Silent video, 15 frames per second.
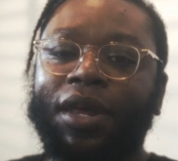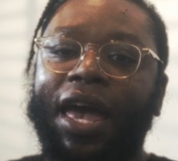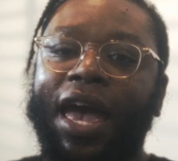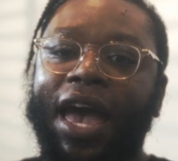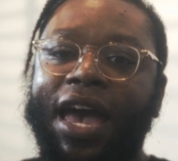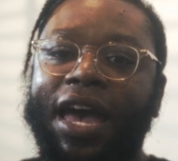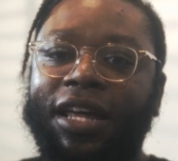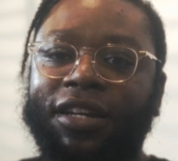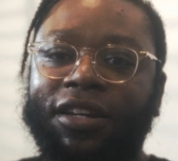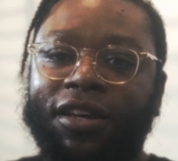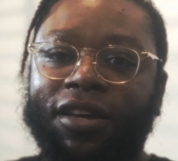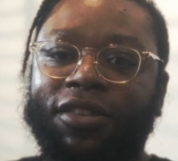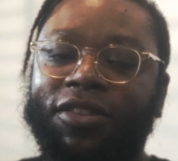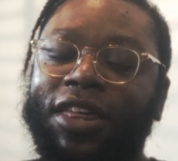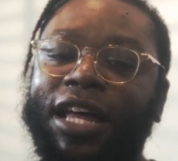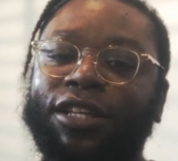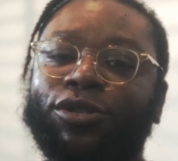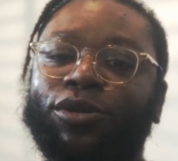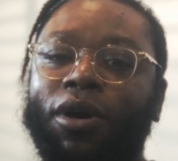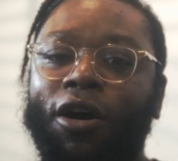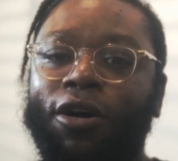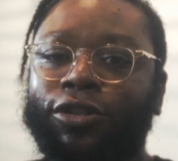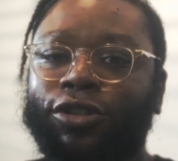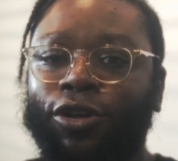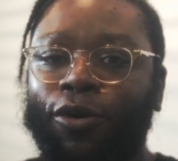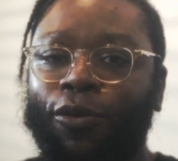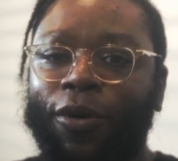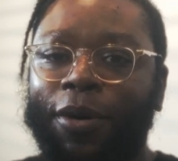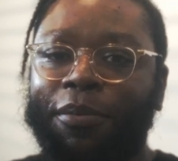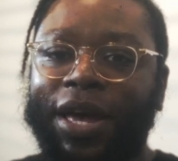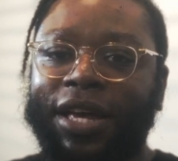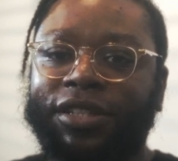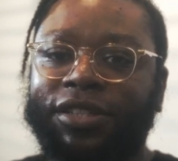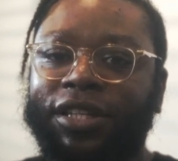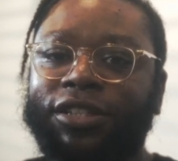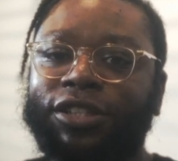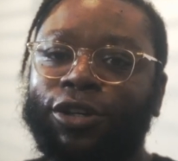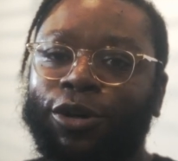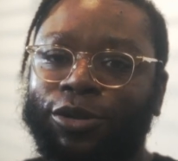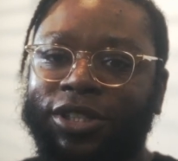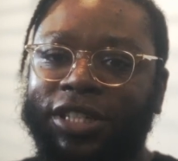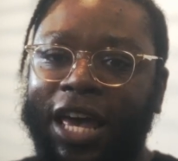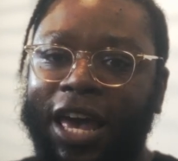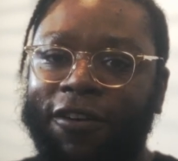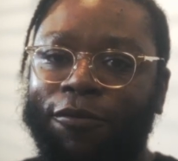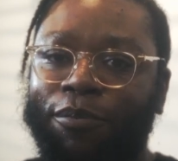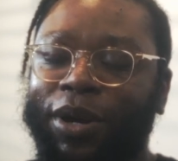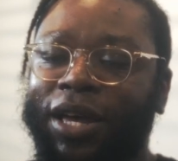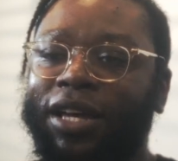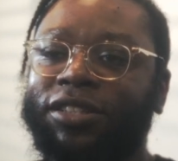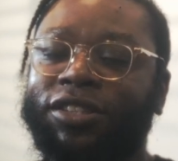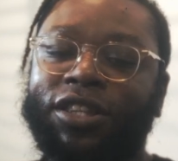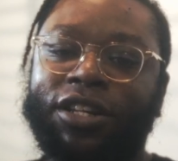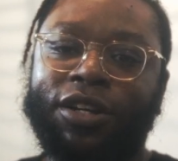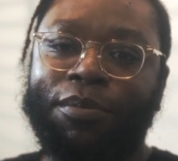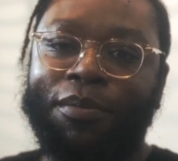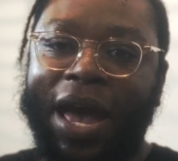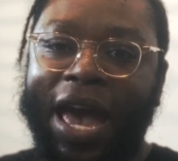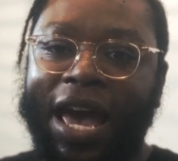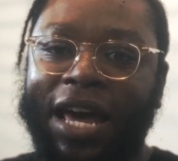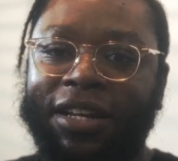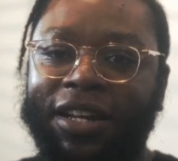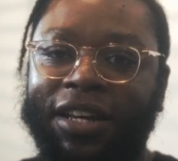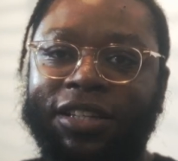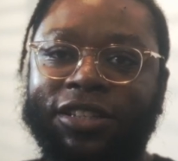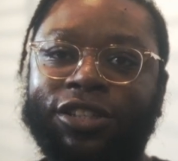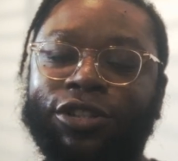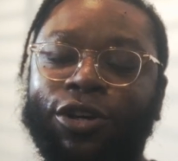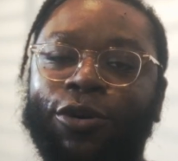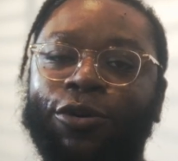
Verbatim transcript: And that's also what makes it so safe because the demand is so